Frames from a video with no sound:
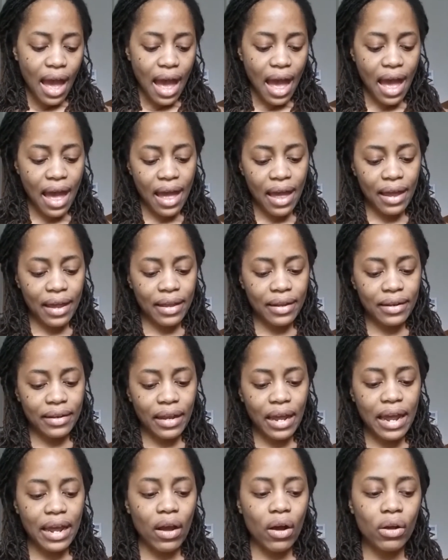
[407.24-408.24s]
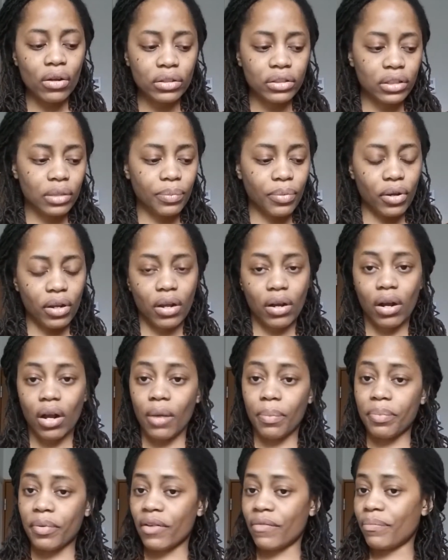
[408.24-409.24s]
And I also brought a
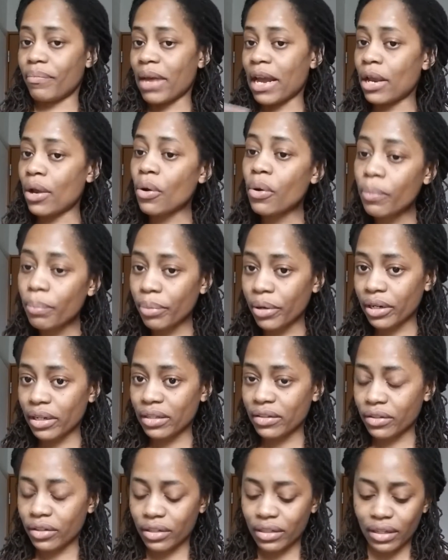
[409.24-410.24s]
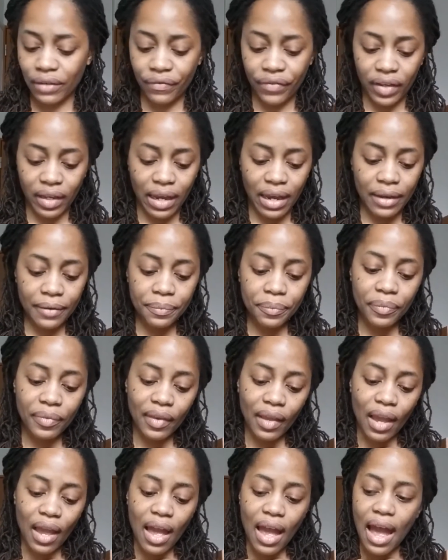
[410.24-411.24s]
copy of my own birth certificate.
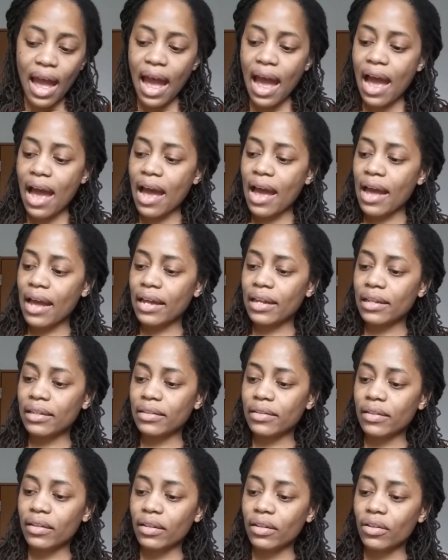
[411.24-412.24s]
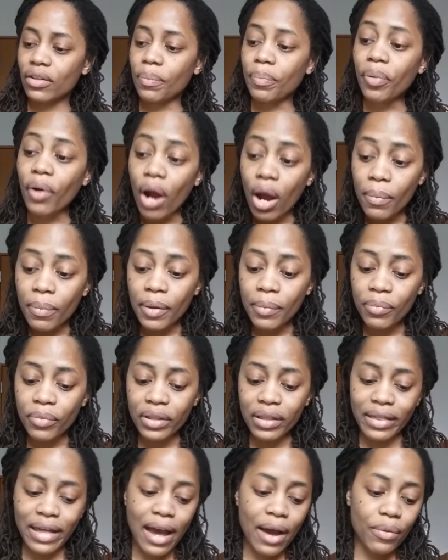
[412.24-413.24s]
And the problem
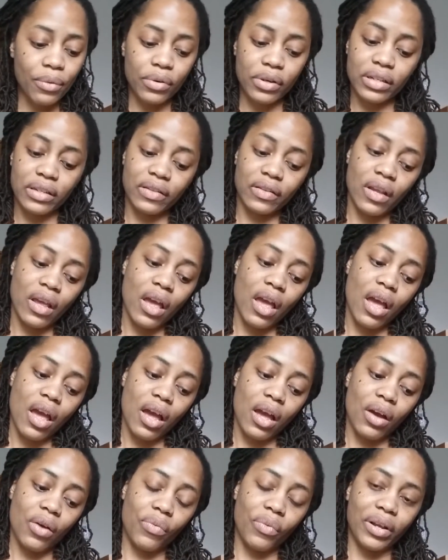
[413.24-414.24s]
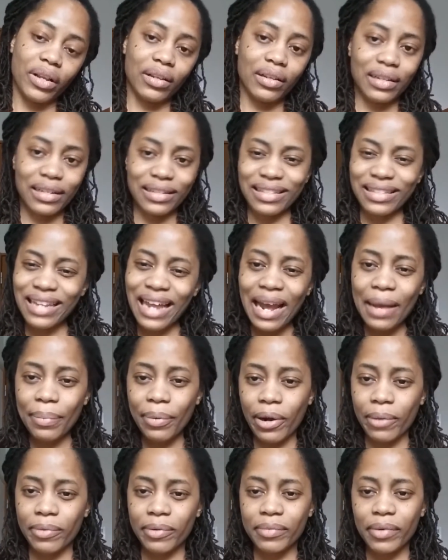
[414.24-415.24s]
with that was, well, a slight
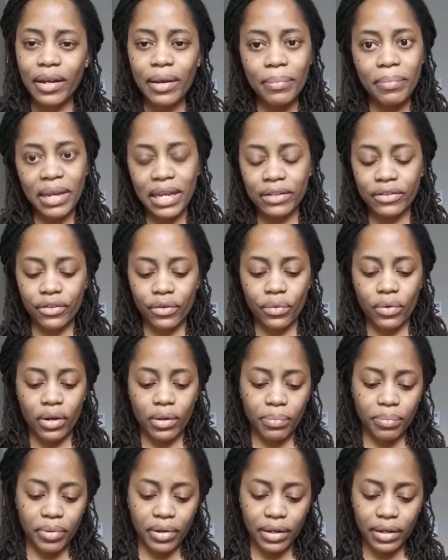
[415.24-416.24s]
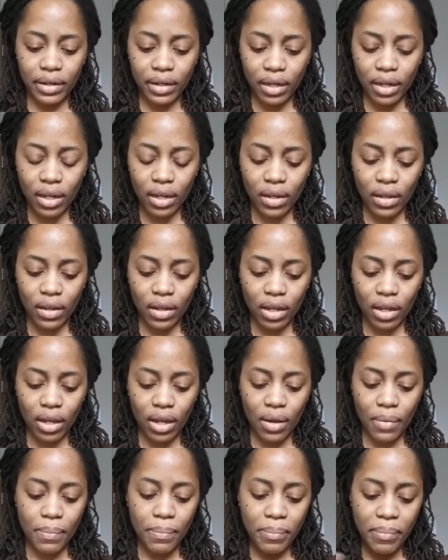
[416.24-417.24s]
problem, not a major one, but
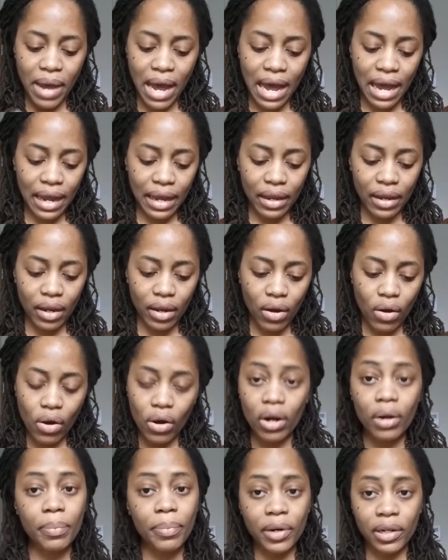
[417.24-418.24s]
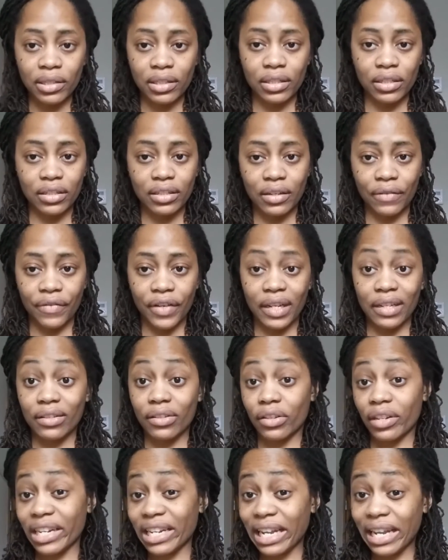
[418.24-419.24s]
our birth certificates
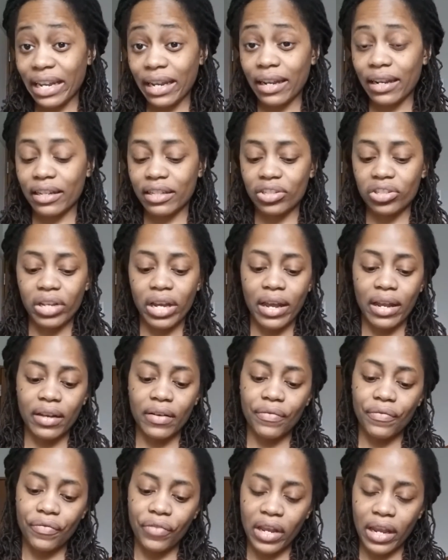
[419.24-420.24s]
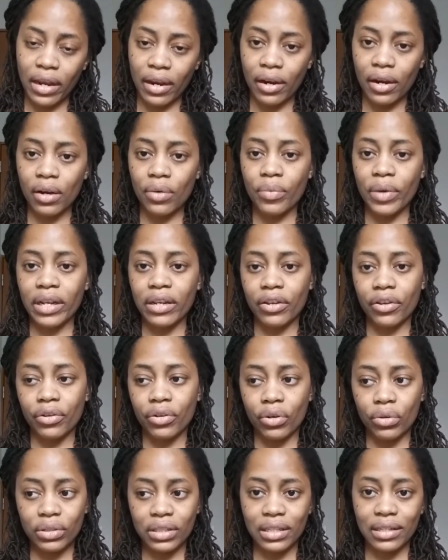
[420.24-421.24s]
are in English, and here when you
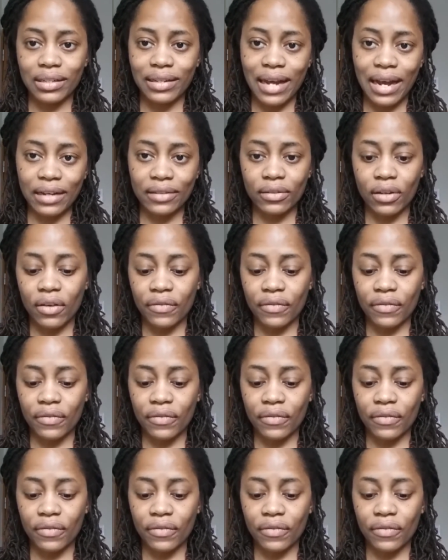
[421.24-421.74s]
go to the tax